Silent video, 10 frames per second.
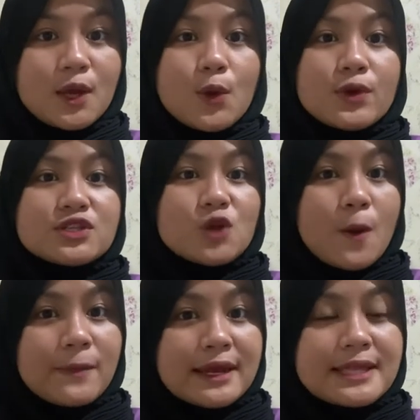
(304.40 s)
which
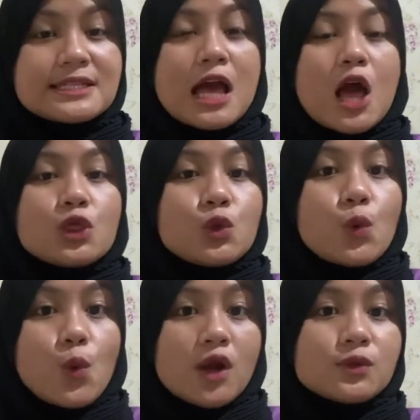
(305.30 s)
combines two
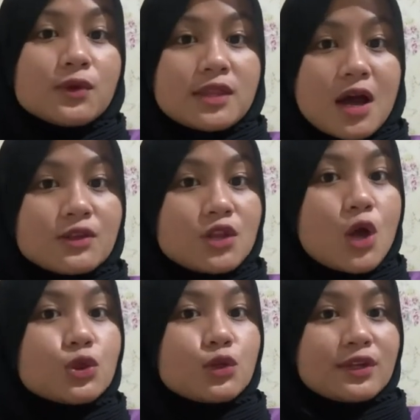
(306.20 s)
words without
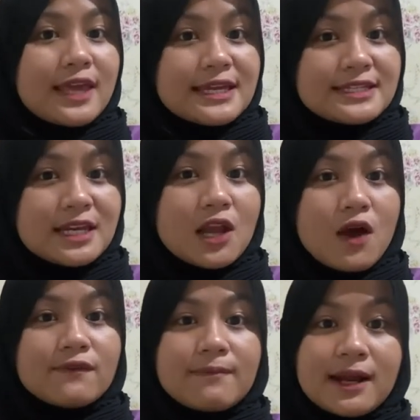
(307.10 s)
truncation
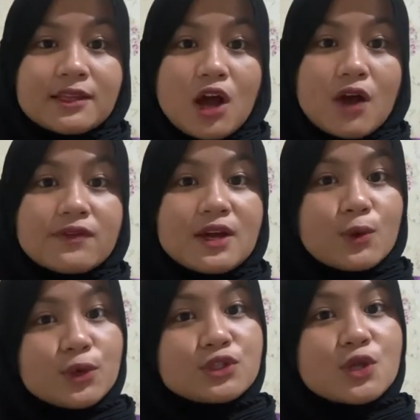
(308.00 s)
of part of the
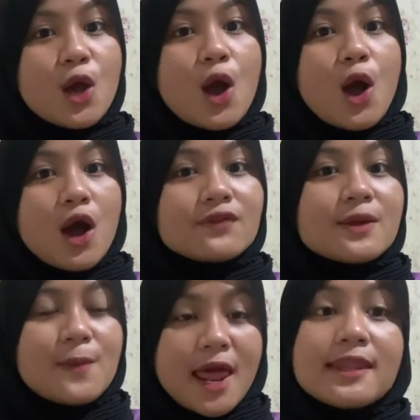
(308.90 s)
roots of the
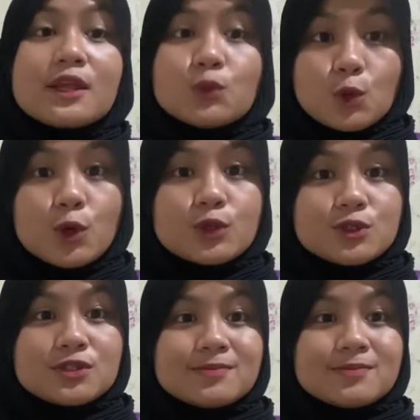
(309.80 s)
blended words.